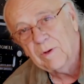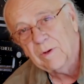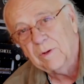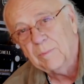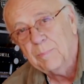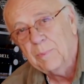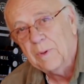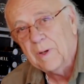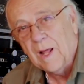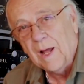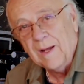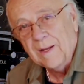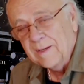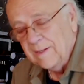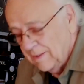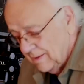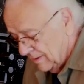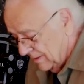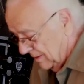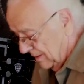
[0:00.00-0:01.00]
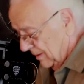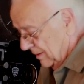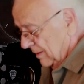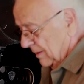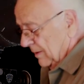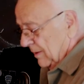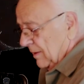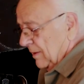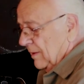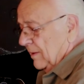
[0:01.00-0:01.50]
we're going to put on
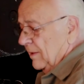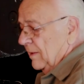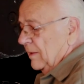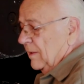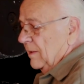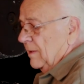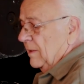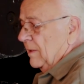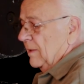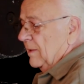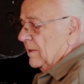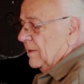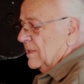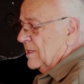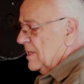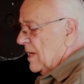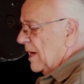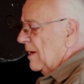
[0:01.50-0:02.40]
the